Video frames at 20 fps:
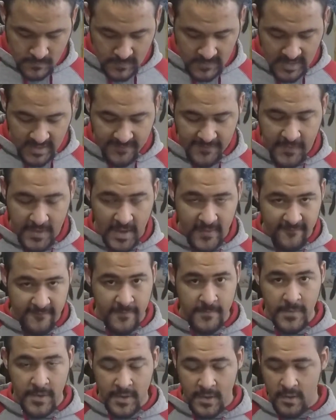if you get
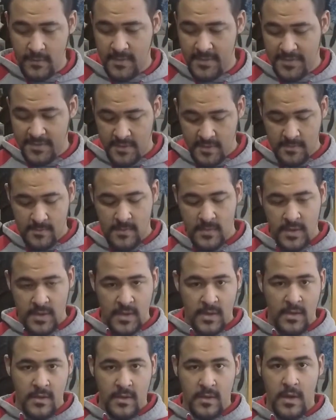familiar with them,
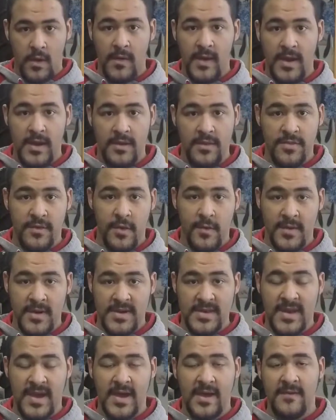go ahead and throw in a
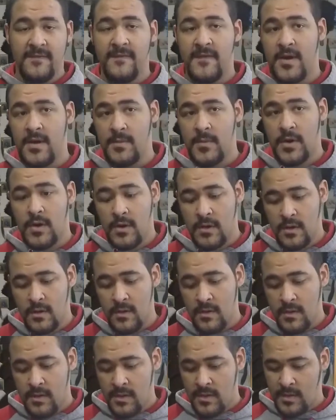diaphragm
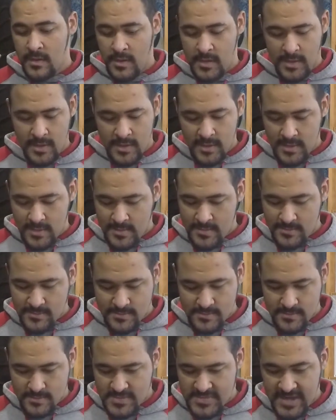call.
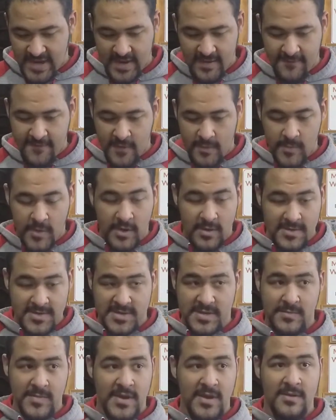Diaphragm
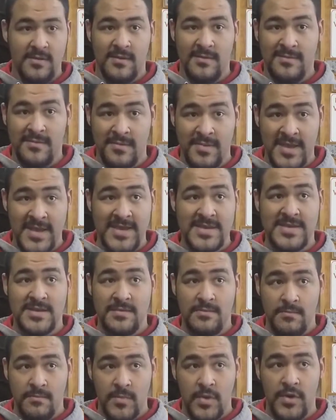calls to me are the
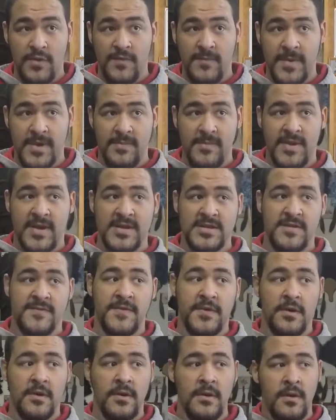least movement, because if
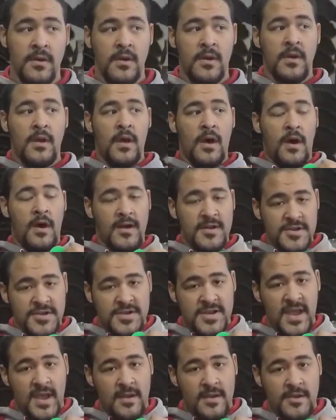you're
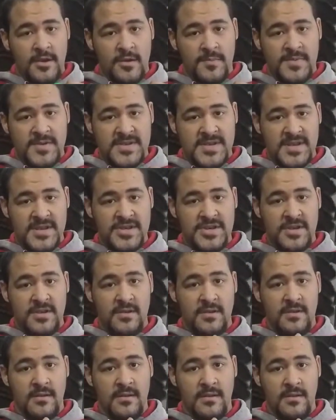hunched down in your
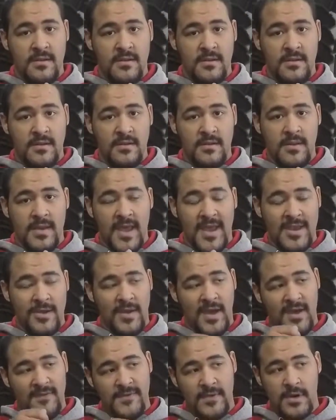position and you
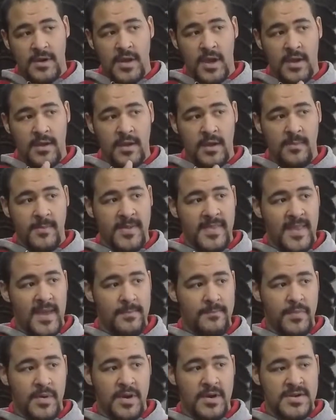have your gun up and
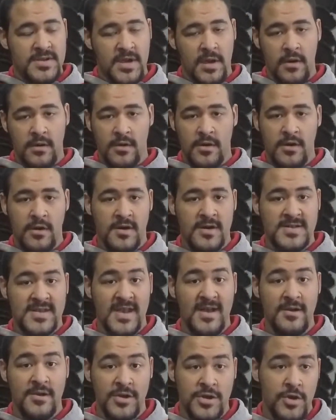that bird's 100 yards
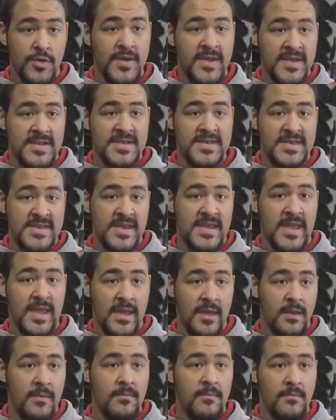out and you can see
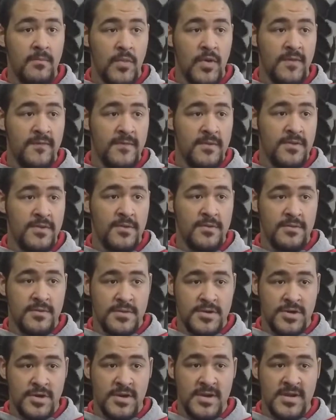him moving through the
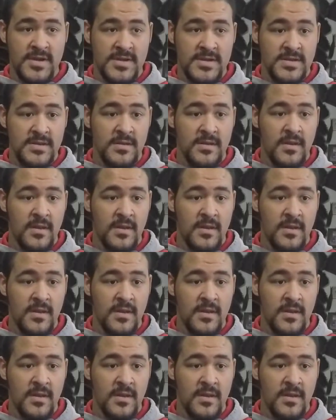trees,